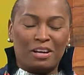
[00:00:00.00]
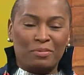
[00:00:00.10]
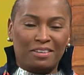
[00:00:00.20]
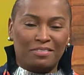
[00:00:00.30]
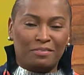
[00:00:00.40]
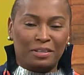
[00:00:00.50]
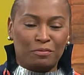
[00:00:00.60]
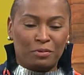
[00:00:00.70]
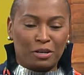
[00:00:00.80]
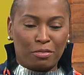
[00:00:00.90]
I mean, we
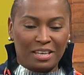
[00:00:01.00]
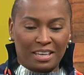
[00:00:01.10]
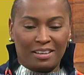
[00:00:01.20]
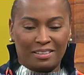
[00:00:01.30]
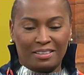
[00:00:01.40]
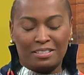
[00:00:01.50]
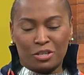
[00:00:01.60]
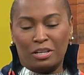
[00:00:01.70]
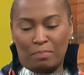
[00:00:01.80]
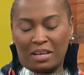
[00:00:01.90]
are thinking
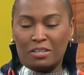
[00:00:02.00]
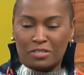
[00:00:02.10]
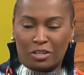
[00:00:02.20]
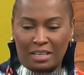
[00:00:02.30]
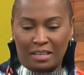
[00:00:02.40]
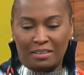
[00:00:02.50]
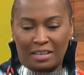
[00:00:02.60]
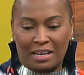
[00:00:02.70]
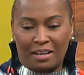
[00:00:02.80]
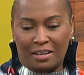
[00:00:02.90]
certainly bigger. Certainly,
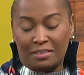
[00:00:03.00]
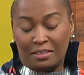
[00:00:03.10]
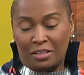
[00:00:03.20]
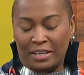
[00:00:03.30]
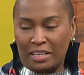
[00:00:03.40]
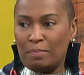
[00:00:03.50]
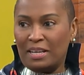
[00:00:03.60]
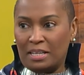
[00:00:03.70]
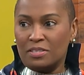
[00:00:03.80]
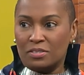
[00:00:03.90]
uh, you know,
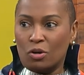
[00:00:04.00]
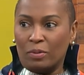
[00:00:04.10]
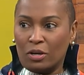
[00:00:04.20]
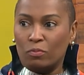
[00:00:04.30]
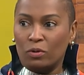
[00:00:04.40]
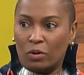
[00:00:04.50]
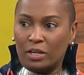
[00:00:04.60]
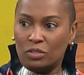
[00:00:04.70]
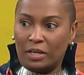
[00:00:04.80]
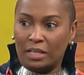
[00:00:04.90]
independence is coming up. We want to
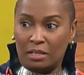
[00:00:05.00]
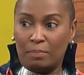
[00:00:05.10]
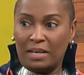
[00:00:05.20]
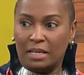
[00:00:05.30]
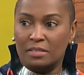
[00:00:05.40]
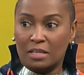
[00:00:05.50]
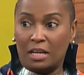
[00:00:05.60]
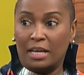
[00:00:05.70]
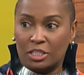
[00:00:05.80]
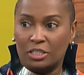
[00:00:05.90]
mm -hmm. do an mm-hmm. independence
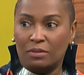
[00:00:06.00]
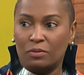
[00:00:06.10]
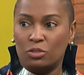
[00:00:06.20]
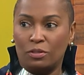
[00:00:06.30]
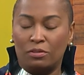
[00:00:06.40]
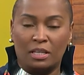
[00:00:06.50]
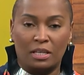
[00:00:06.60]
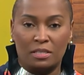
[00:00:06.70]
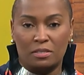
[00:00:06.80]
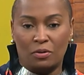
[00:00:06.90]
collection, which yeah. we think
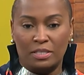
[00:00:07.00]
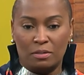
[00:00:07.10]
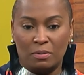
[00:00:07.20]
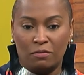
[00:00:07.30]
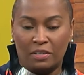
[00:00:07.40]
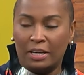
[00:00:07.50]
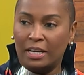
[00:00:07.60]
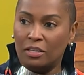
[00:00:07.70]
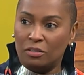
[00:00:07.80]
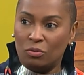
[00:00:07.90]
is going to be
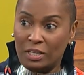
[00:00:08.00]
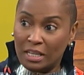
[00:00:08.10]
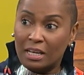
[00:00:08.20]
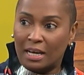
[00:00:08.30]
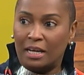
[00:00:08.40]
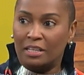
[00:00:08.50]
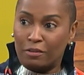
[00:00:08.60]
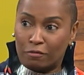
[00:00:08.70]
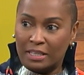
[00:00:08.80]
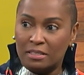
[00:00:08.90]
very unique and
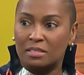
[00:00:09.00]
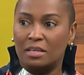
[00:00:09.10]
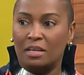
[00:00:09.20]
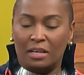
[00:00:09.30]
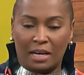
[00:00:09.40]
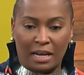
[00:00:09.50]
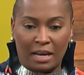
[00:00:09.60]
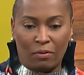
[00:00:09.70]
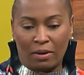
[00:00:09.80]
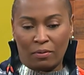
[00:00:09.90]
different. And I,
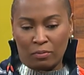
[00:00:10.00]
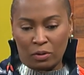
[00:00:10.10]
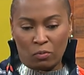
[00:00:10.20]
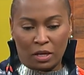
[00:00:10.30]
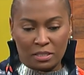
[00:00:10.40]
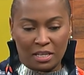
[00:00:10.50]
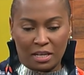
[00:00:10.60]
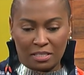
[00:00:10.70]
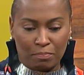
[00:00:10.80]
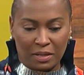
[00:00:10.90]
I we want to take
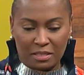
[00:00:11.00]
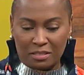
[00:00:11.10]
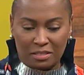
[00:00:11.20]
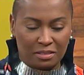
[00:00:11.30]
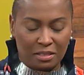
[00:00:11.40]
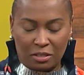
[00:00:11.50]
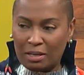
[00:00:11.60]
it a bit, you know,